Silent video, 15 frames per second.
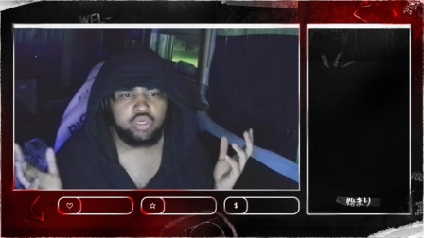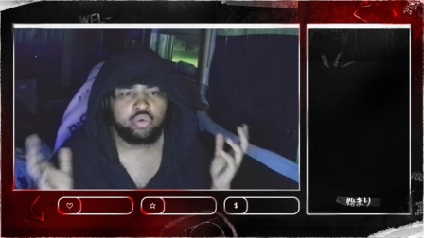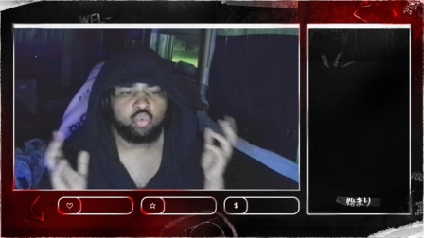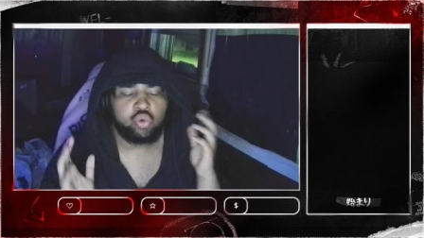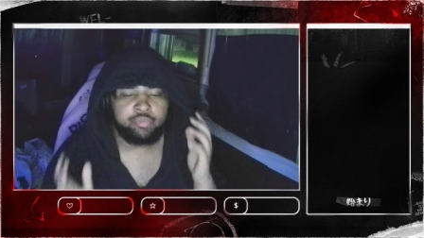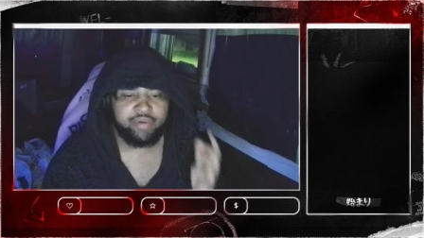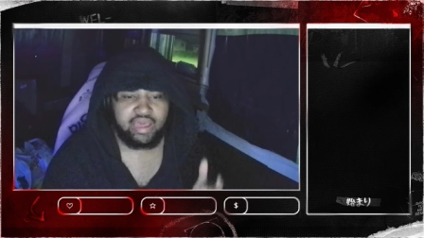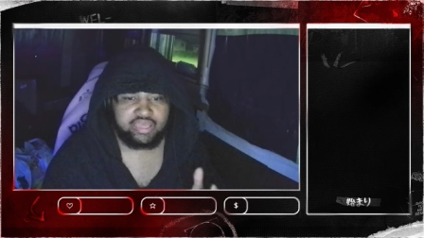We
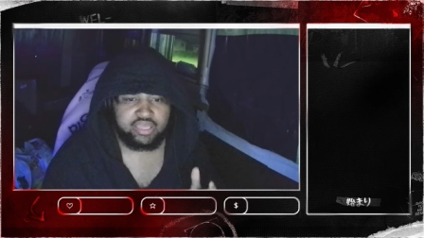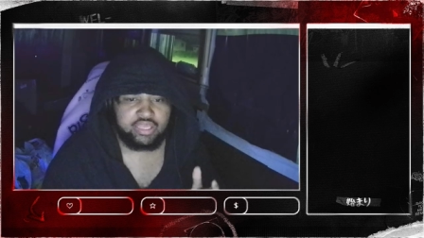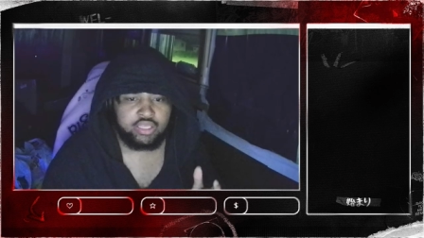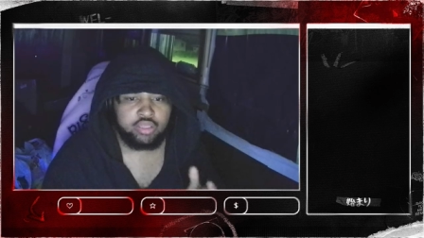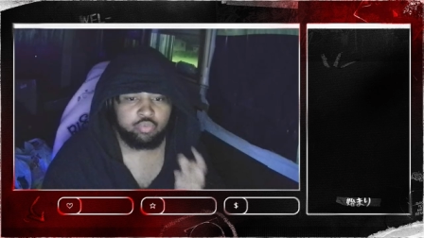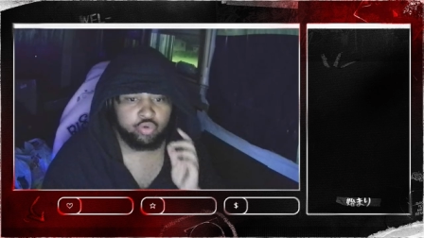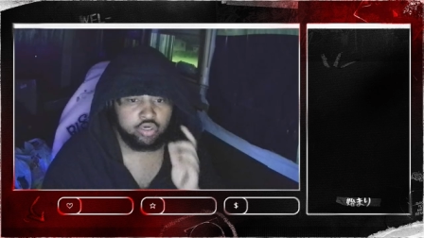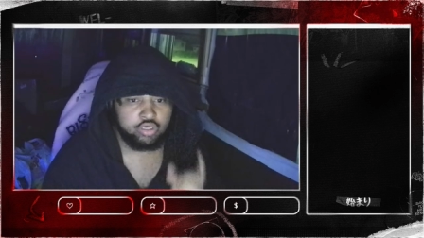back
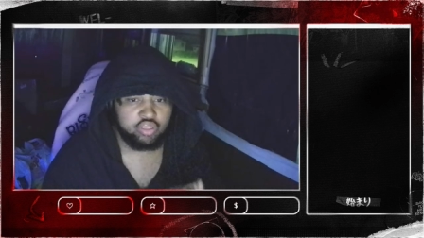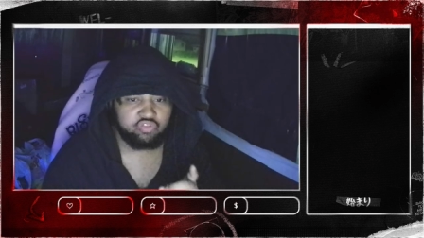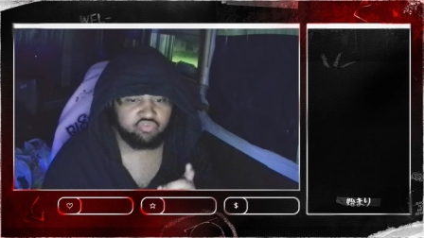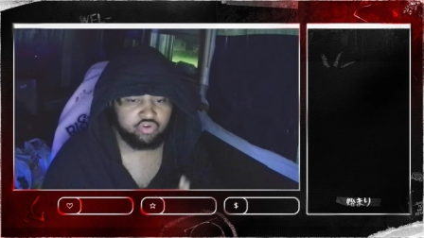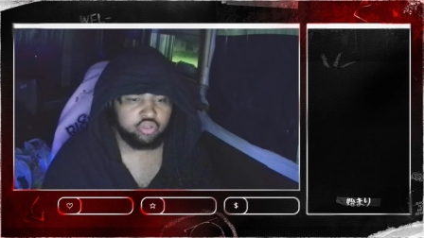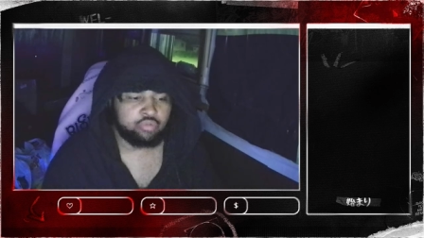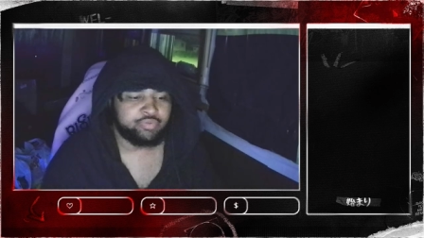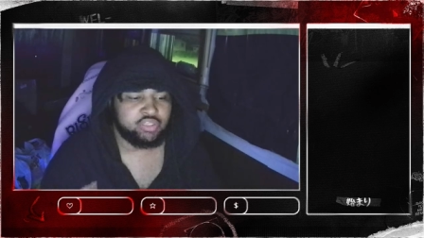again with another
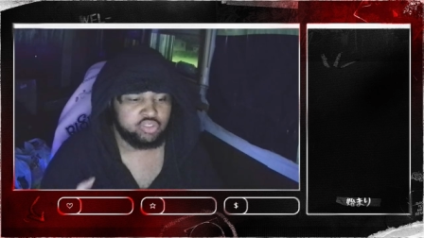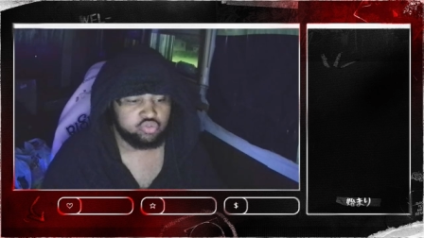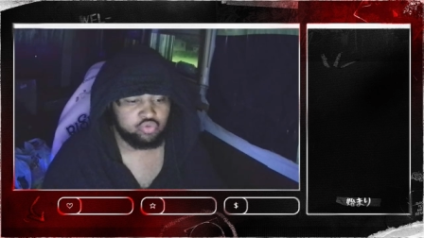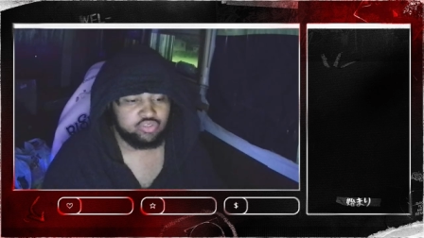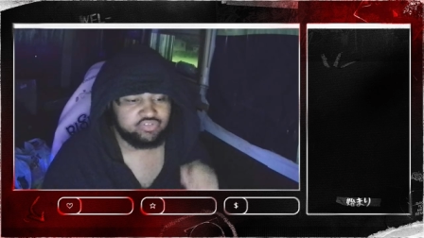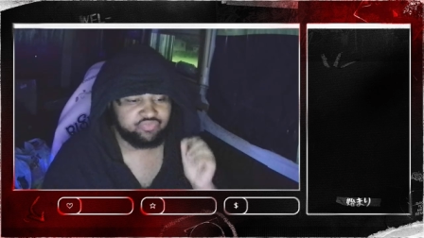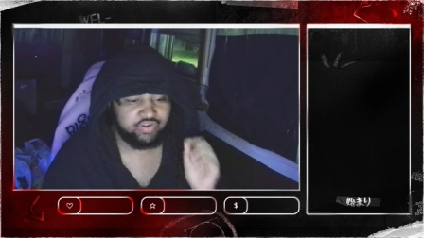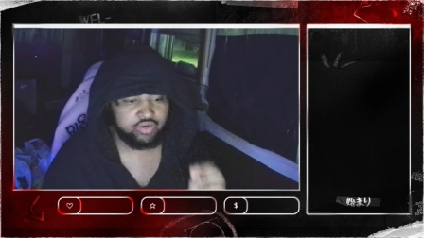video, but this one
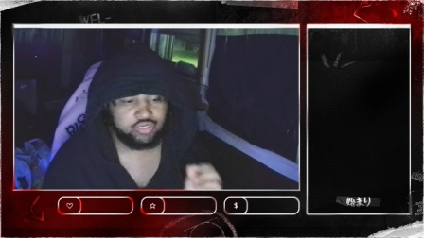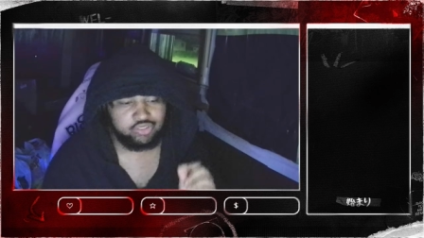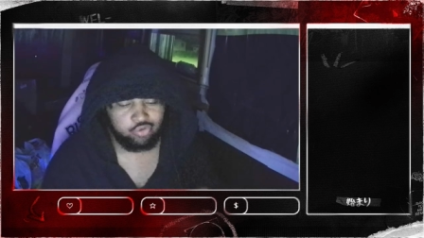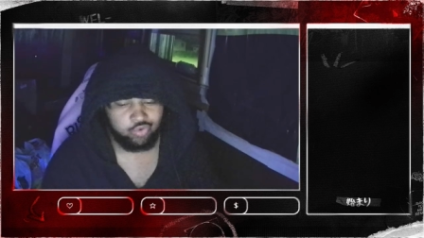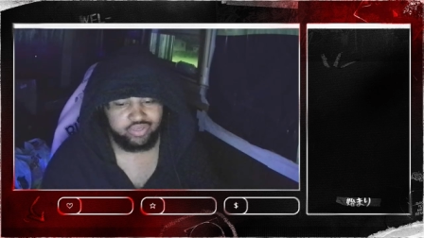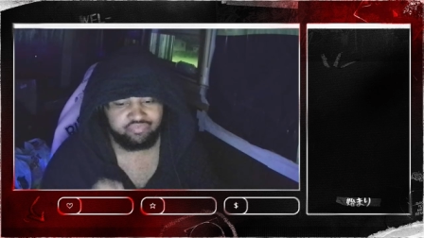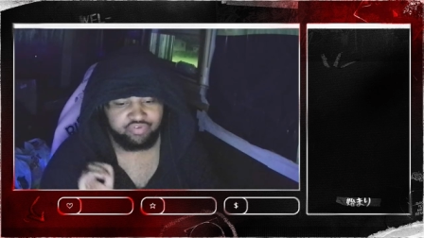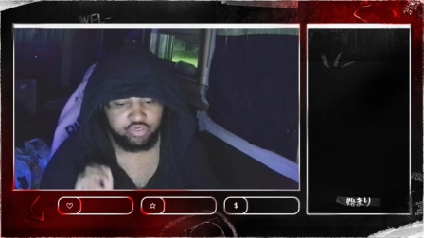is very
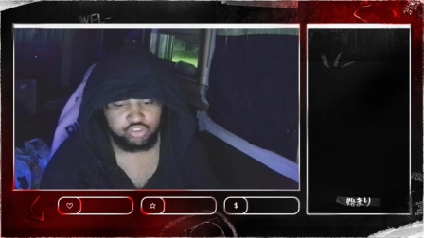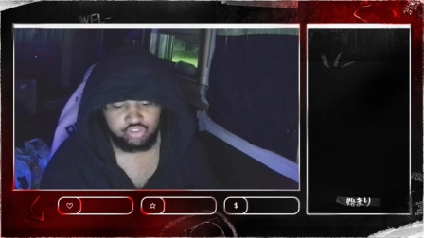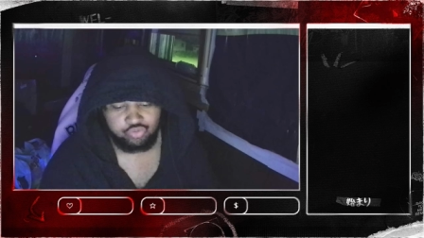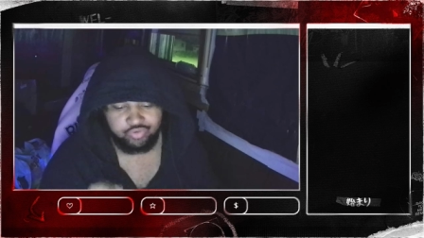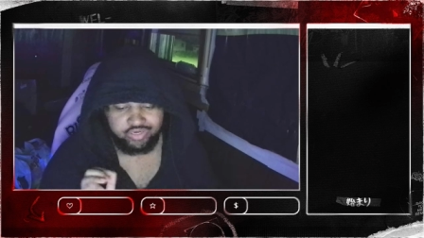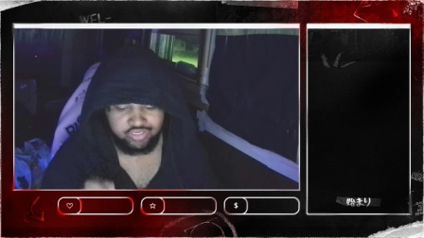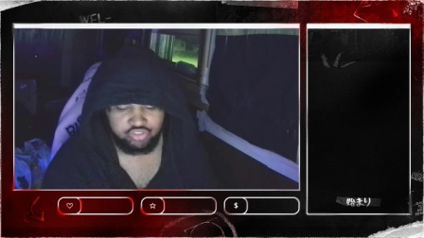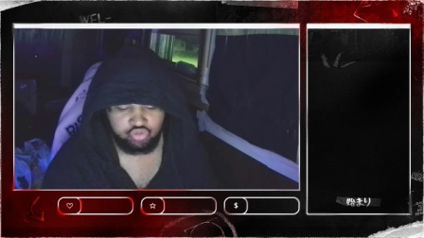quick, very
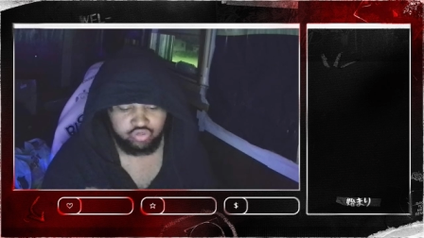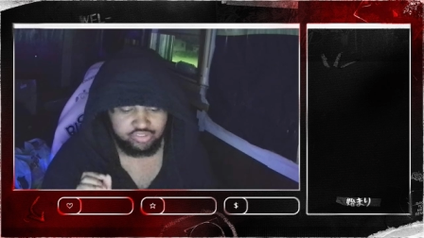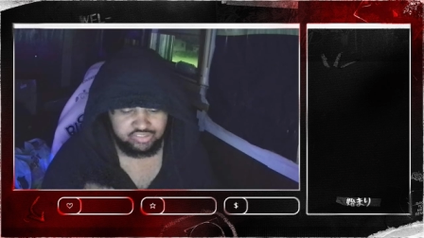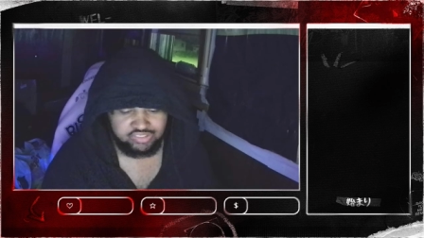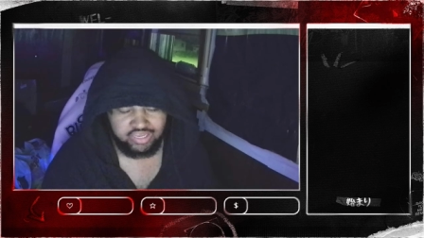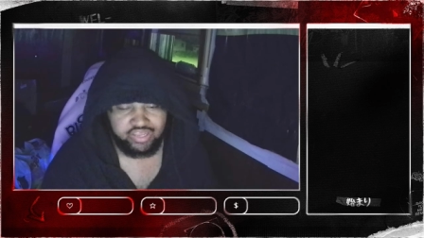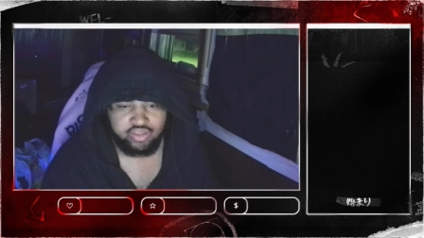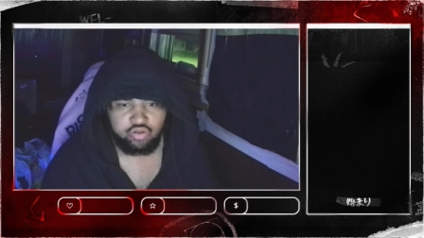short, as you can
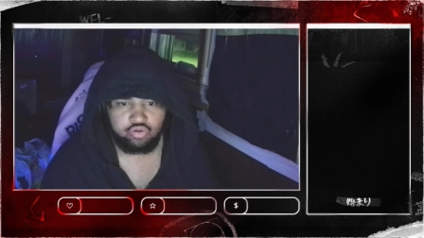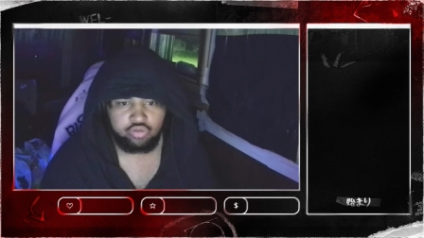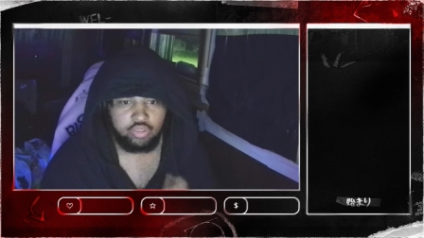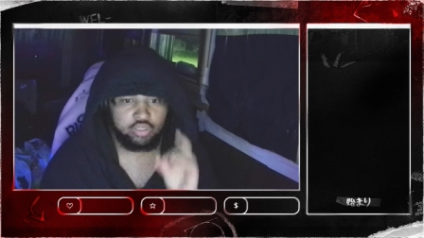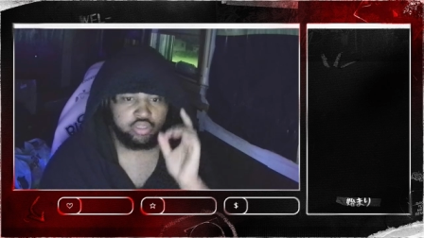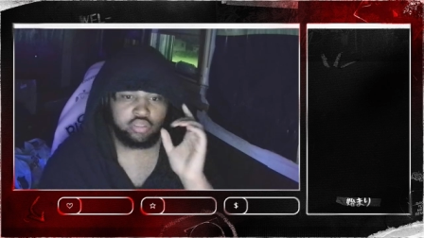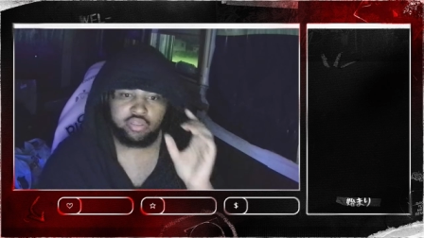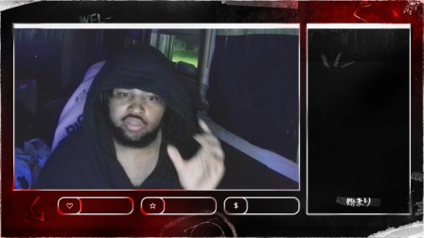tell,
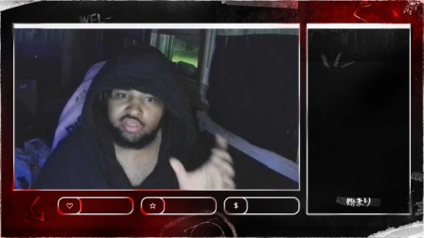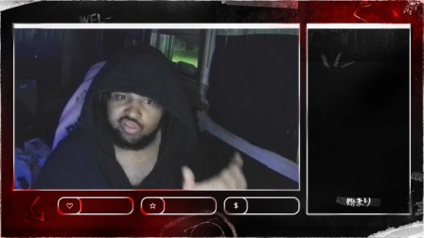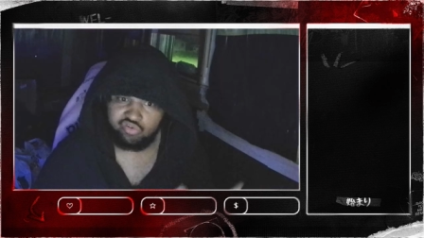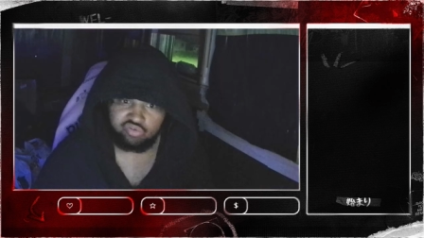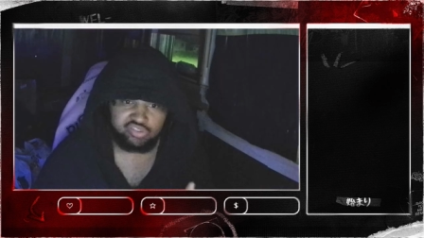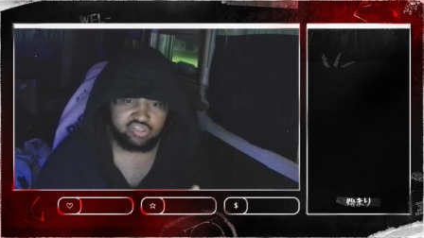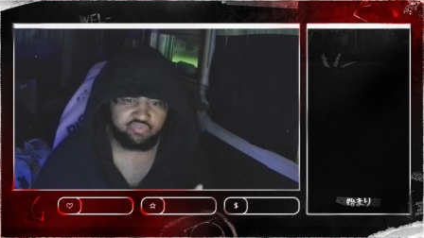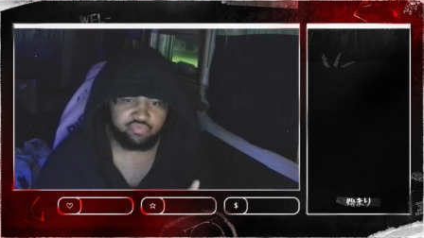and you can
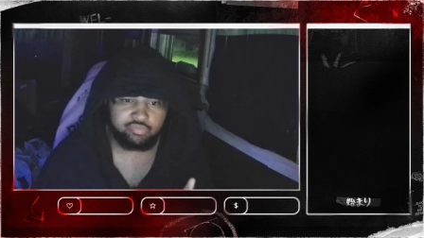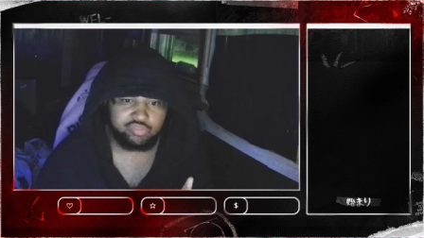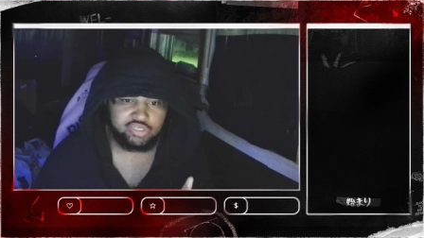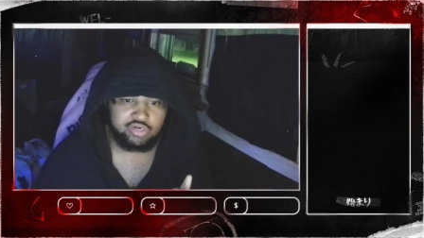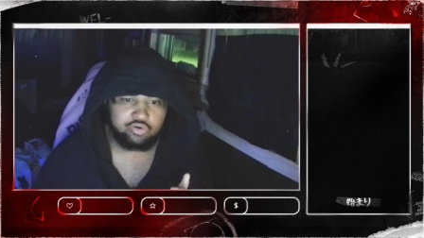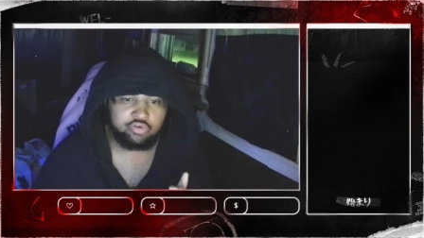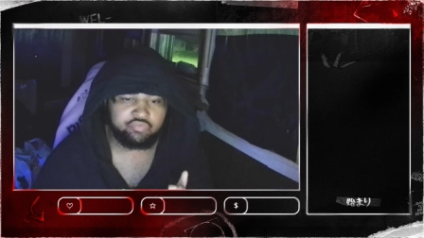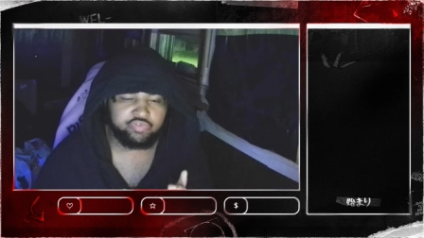see from the
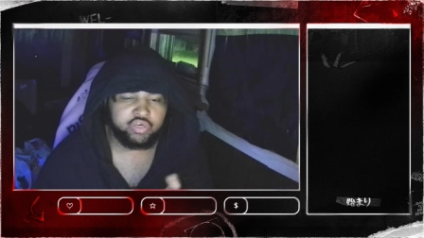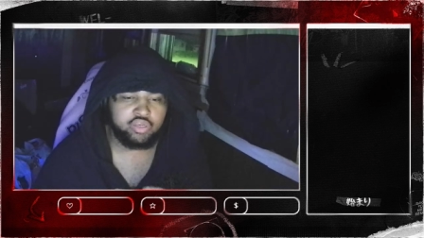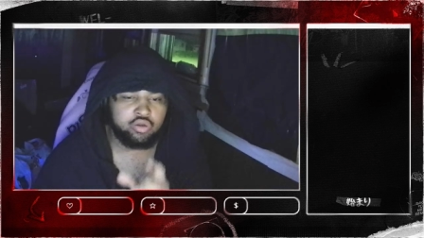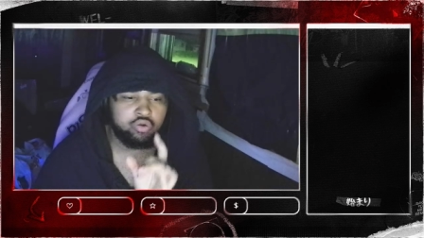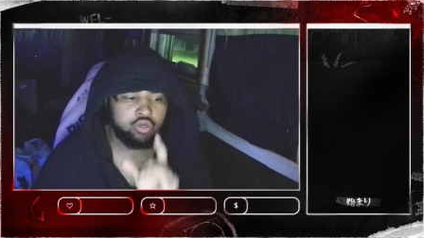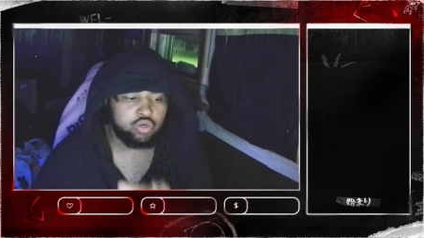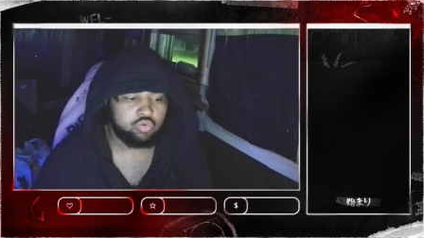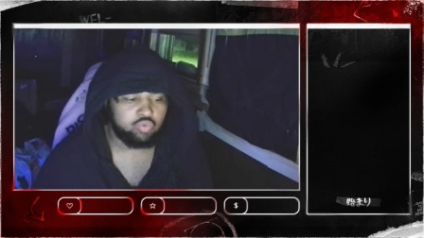title of the video,
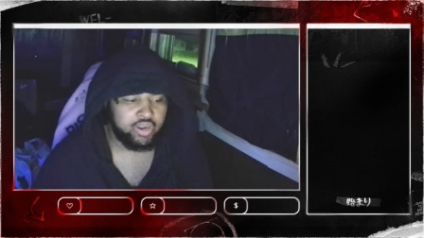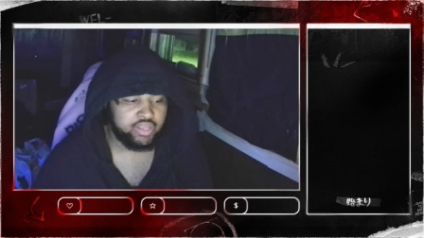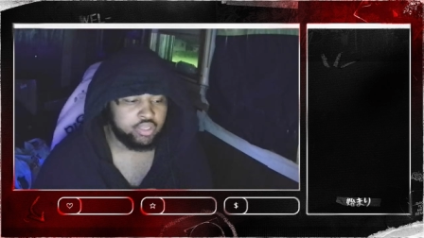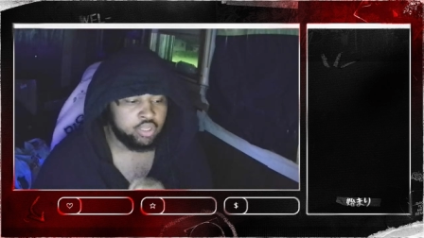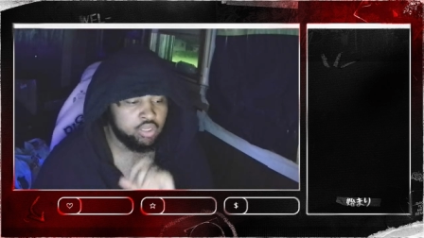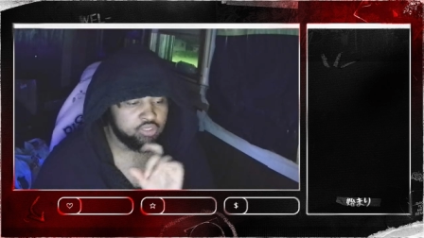right?